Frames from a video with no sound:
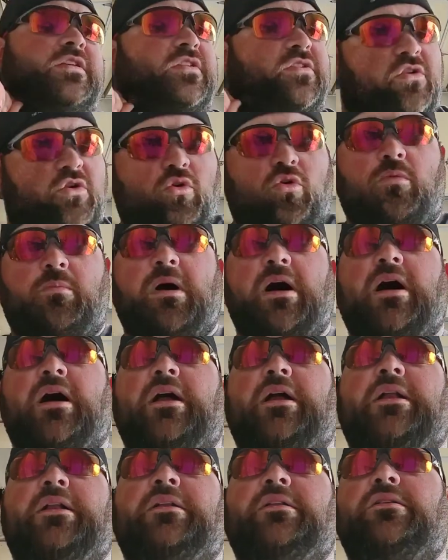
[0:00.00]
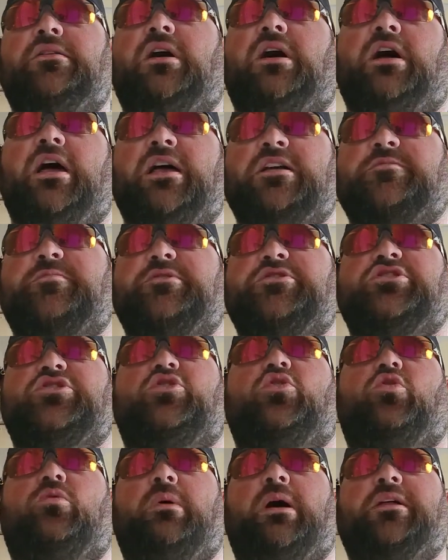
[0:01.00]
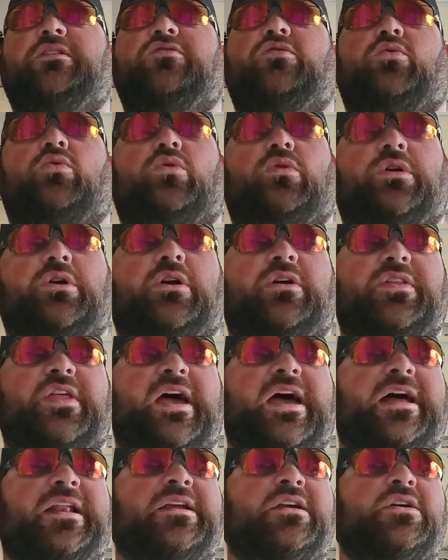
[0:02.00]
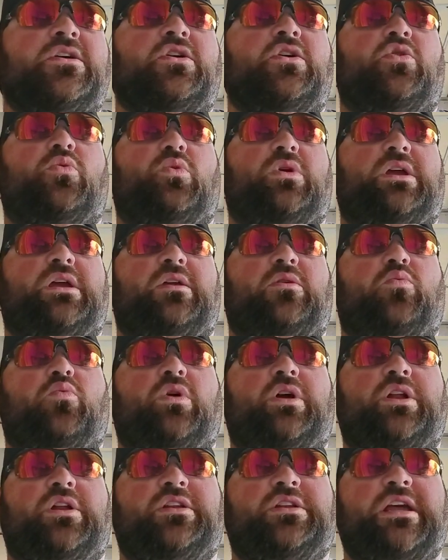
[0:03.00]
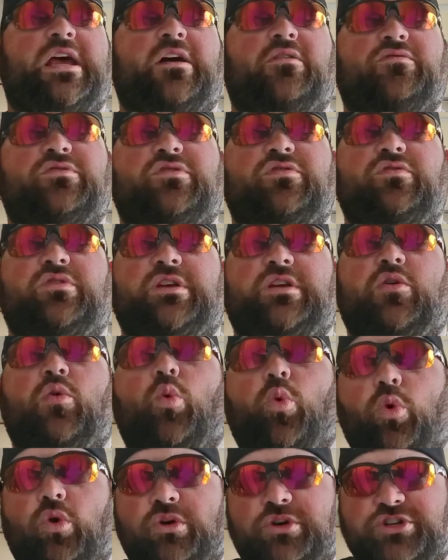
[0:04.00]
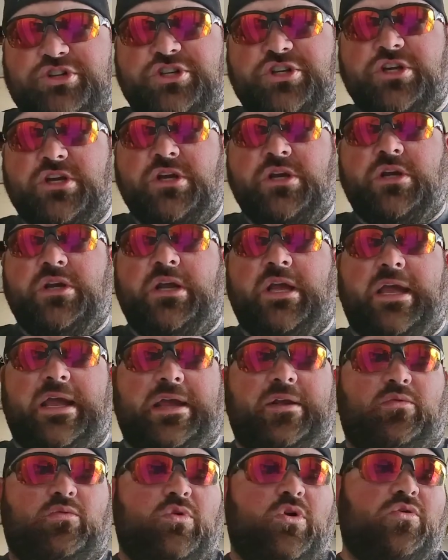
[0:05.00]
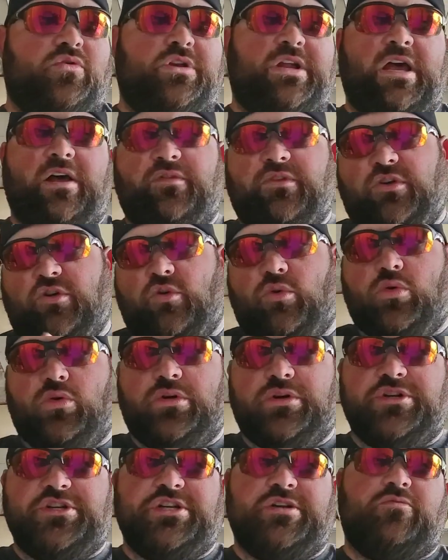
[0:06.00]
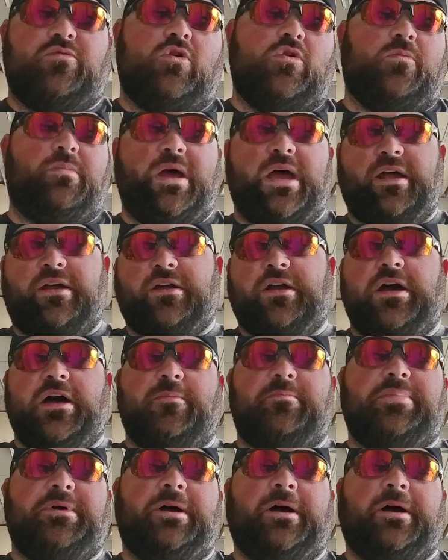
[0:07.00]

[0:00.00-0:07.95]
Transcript: the coal mine, exhibition coal mine tour and all that. We went down to the gorge and rode down the gorge and rode back up.